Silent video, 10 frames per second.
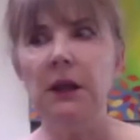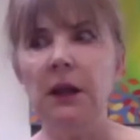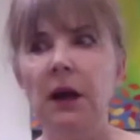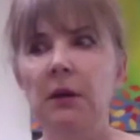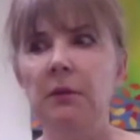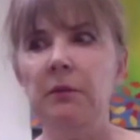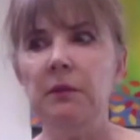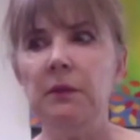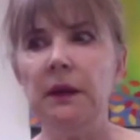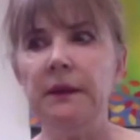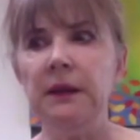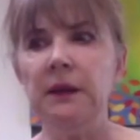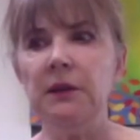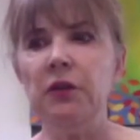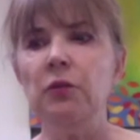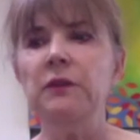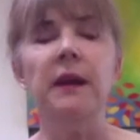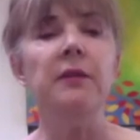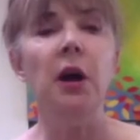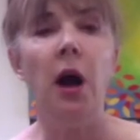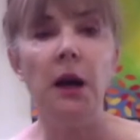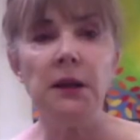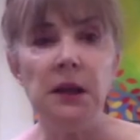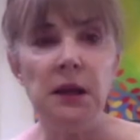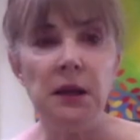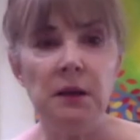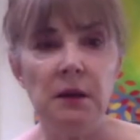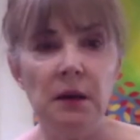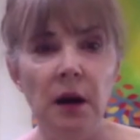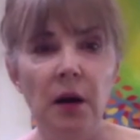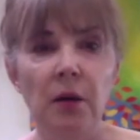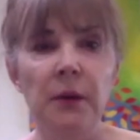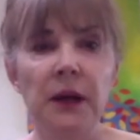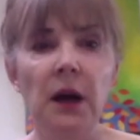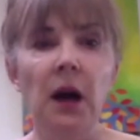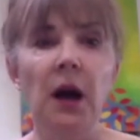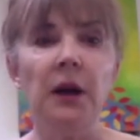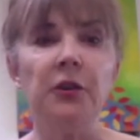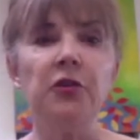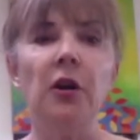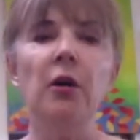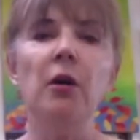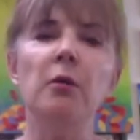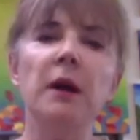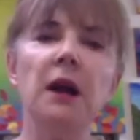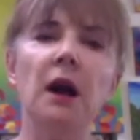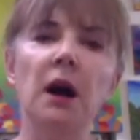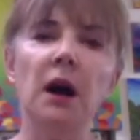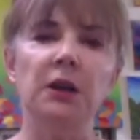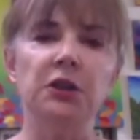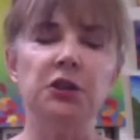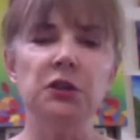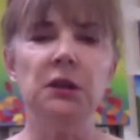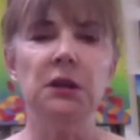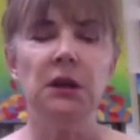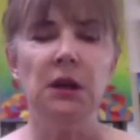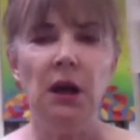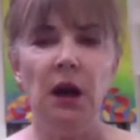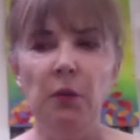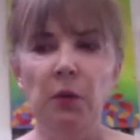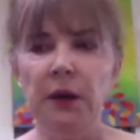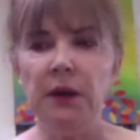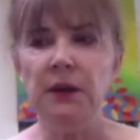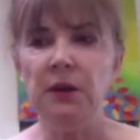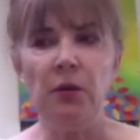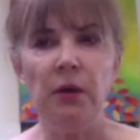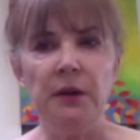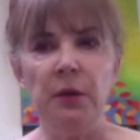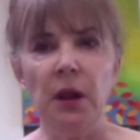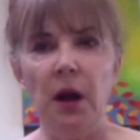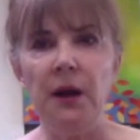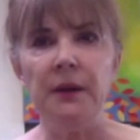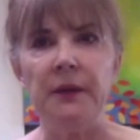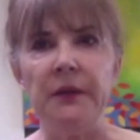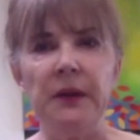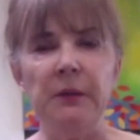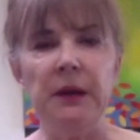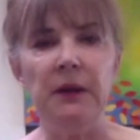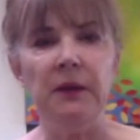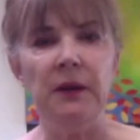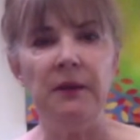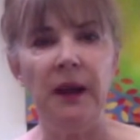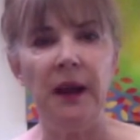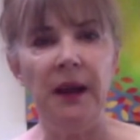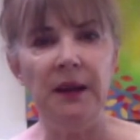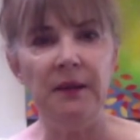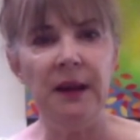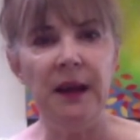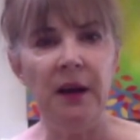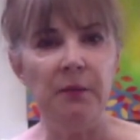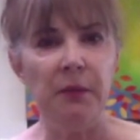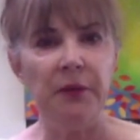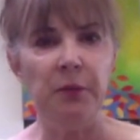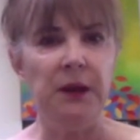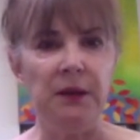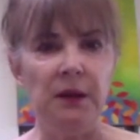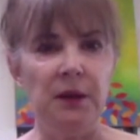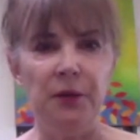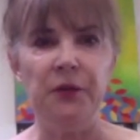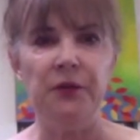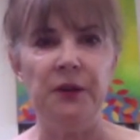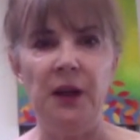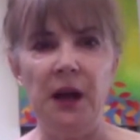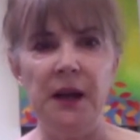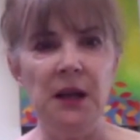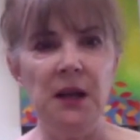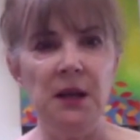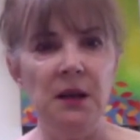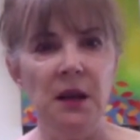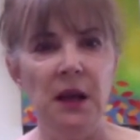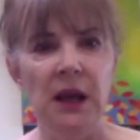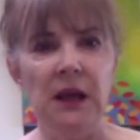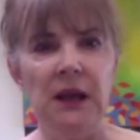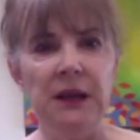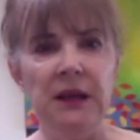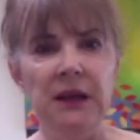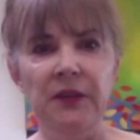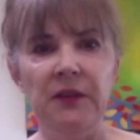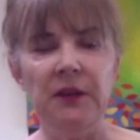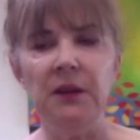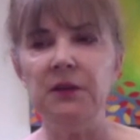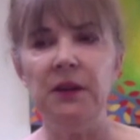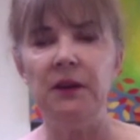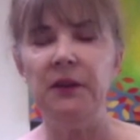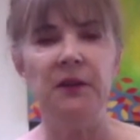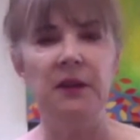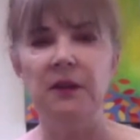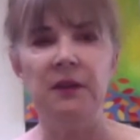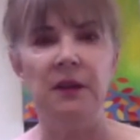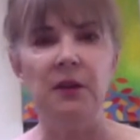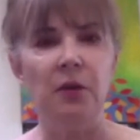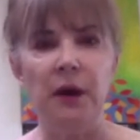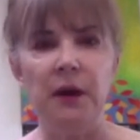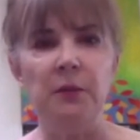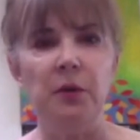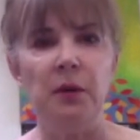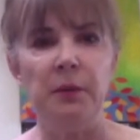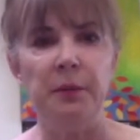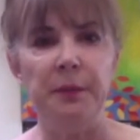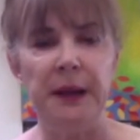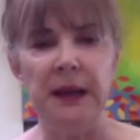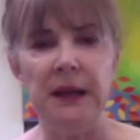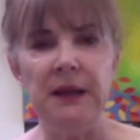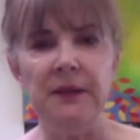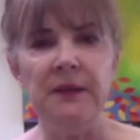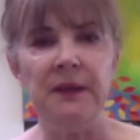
I think too, David Hockney, oh my gosh. What an incredible artist. I mean, he's in his 80s now. He must be getting close to 90. And still does these incredible paintings.